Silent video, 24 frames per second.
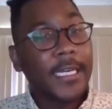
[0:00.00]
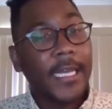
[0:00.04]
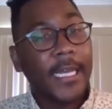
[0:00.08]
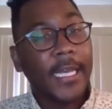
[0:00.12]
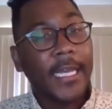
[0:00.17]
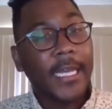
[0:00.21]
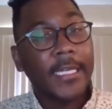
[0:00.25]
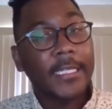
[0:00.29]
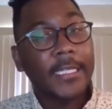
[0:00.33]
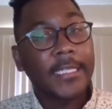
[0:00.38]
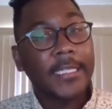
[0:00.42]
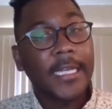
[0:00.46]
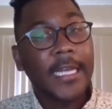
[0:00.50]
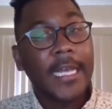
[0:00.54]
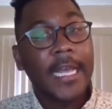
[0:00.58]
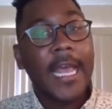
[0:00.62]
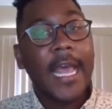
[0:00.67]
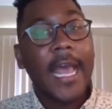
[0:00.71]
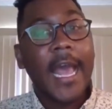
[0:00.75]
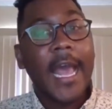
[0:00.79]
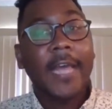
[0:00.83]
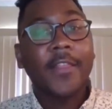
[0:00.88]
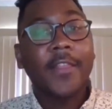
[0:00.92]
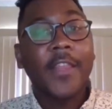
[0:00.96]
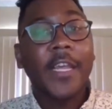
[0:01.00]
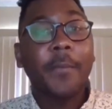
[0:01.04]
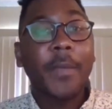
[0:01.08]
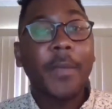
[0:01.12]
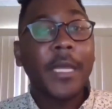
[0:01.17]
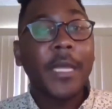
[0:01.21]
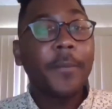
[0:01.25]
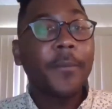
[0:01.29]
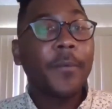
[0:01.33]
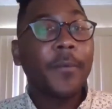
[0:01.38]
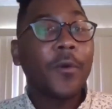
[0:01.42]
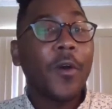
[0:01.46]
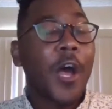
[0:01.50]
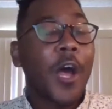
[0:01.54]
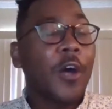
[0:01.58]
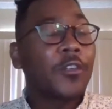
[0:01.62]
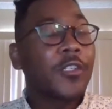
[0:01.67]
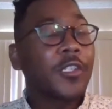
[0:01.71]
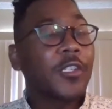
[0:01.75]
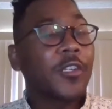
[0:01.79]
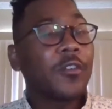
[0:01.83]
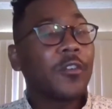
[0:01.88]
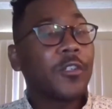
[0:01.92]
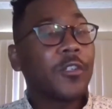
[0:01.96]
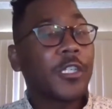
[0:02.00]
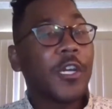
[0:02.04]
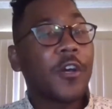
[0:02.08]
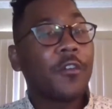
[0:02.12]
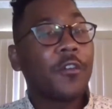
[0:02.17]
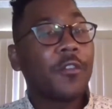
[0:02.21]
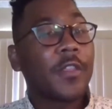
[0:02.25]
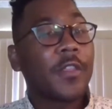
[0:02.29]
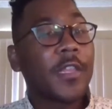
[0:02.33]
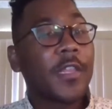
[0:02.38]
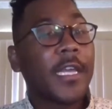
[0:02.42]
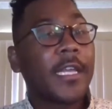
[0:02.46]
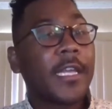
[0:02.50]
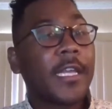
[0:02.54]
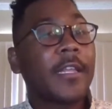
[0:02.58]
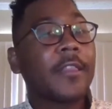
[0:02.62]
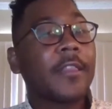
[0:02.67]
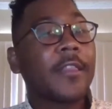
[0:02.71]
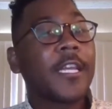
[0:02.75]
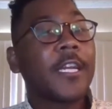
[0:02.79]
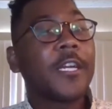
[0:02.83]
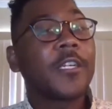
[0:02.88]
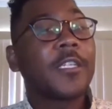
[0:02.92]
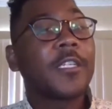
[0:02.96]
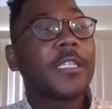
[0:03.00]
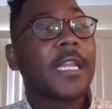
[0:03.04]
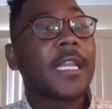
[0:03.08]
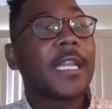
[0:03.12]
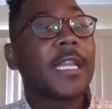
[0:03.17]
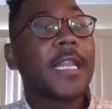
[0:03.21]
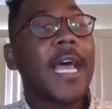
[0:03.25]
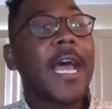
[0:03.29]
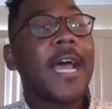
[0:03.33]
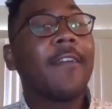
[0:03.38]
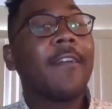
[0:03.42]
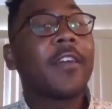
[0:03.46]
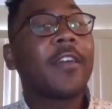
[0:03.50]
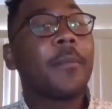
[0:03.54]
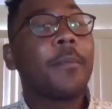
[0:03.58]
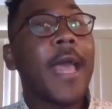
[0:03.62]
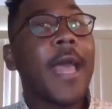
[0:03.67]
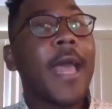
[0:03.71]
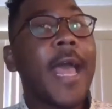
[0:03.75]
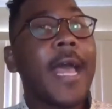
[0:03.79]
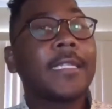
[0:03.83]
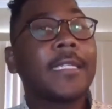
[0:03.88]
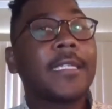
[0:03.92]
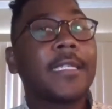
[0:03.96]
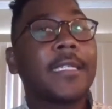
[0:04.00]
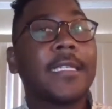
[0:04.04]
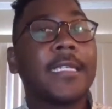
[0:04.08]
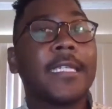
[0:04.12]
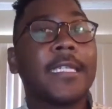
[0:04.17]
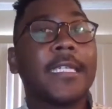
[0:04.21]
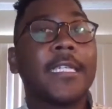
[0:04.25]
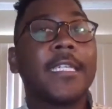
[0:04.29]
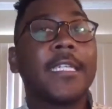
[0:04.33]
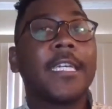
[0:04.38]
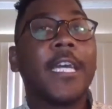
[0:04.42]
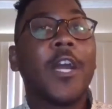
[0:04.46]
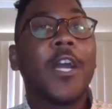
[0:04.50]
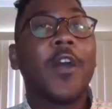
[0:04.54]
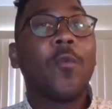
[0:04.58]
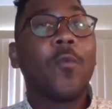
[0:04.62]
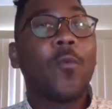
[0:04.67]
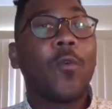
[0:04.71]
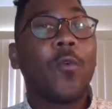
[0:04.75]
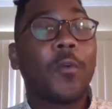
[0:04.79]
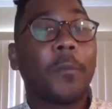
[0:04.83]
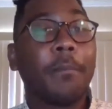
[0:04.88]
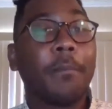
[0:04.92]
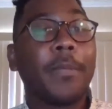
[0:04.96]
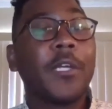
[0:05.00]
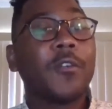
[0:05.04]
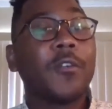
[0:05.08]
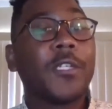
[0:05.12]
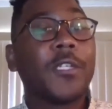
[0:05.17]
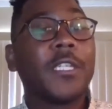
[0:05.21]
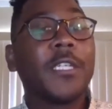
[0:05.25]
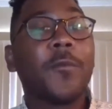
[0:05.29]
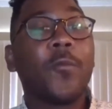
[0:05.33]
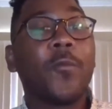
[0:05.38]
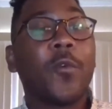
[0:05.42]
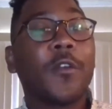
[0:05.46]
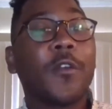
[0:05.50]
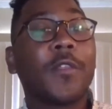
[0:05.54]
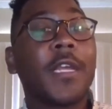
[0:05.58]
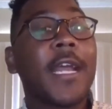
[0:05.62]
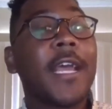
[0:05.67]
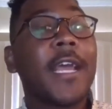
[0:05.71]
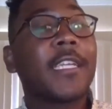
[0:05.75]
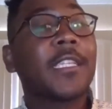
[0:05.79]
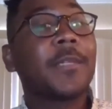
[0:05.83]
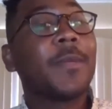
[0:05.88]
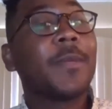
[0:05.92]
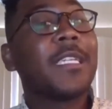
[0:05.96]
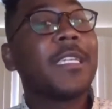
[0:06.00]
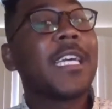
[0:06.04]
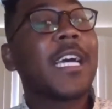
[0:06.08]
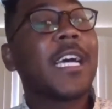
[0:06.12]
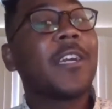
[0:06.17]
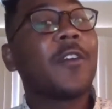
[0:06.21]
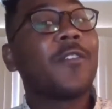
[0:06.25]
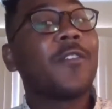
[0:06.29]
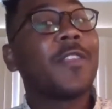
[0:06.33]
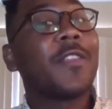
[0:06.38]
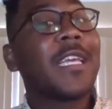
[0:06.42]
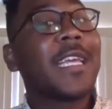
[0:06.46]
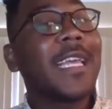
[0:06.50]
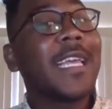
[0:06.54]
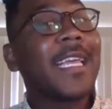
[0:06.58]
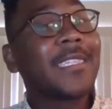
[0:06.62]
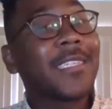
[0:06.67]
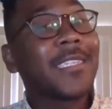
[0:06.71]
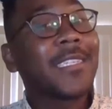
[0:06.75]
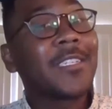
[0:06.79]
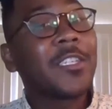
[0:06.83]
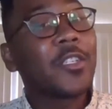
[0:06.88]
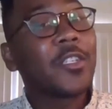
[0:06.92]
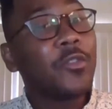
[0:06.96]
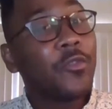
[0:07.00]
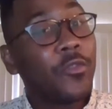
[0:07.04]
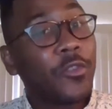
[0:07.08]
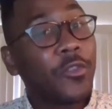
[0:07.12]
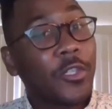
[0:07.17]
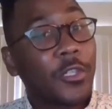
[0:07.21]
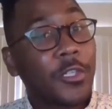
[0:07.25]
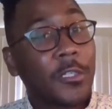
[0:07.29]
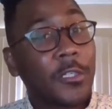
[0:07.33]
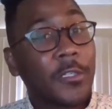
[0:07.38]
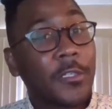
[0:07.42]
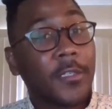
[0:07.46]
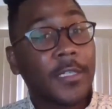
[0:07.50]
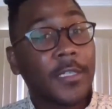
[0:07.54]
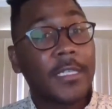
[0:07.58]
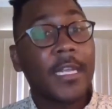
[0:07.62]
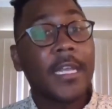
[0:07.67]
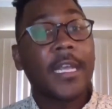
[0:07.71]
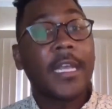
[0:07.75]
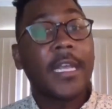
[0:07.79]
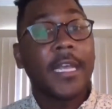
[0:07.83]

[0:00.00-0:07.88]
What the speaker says: end, I think people also don't think that there's a lot of capacity building work that has to be done on the institutions,